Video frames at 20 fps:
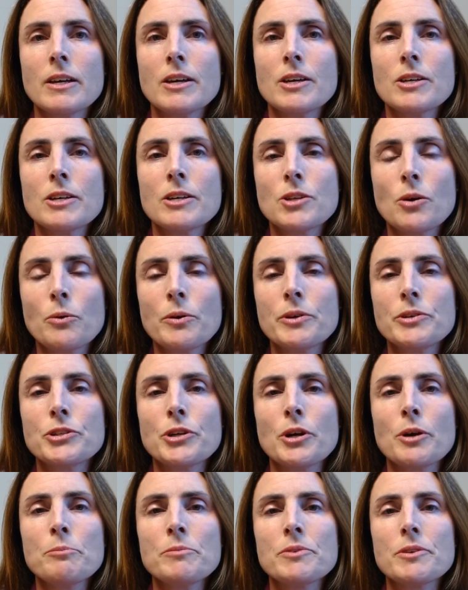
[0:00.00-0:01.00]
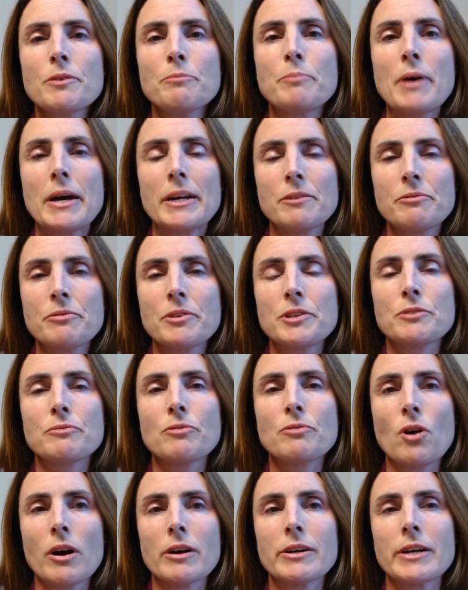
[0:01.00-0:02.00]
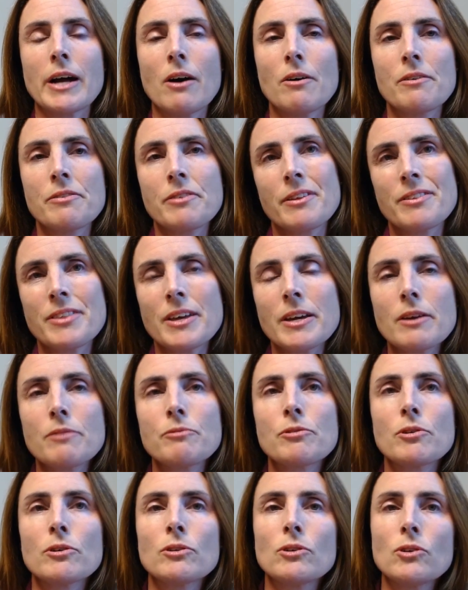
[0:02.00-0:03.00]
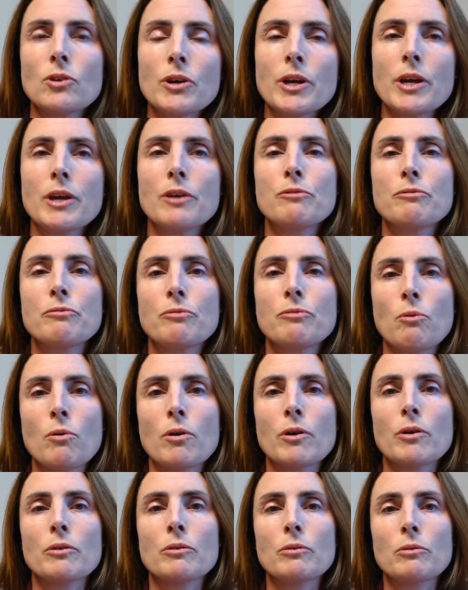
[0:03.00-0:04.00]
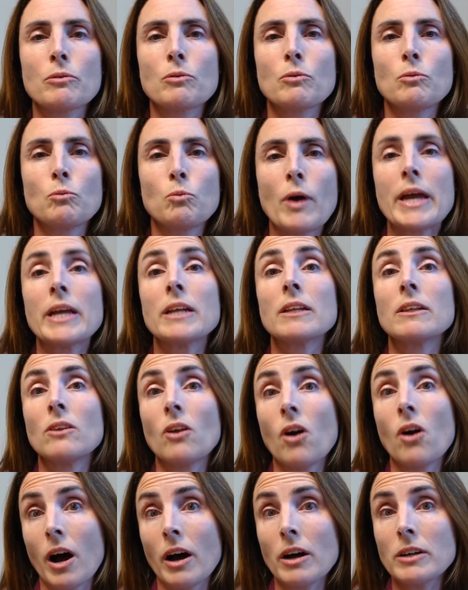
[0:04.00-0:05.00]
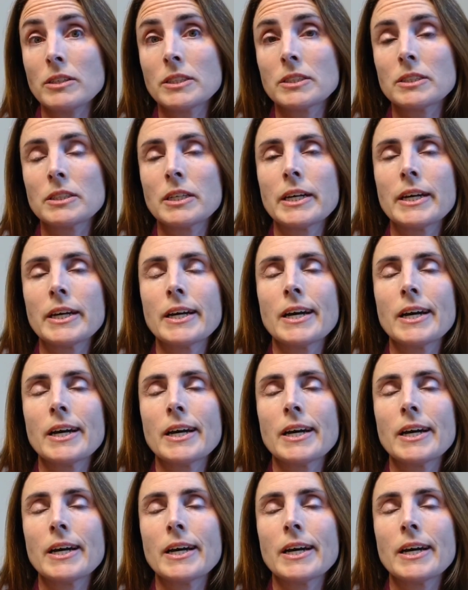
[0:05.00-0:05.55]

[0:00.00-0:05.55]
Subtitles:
So in terms of benefits for heart health, I think if you're looking for weight loss,